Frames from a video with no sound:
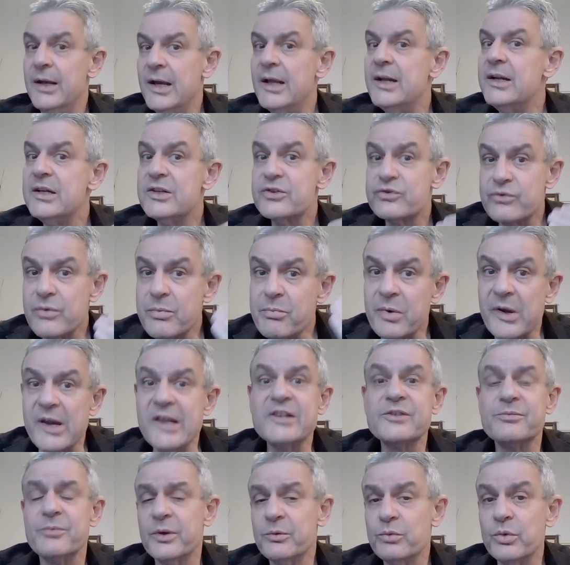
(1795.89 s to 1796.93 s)
and its
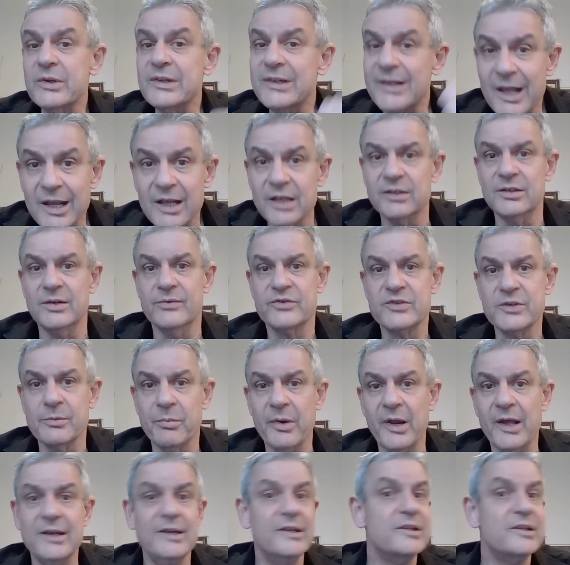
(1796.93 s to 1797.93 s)
replacement with negative supply.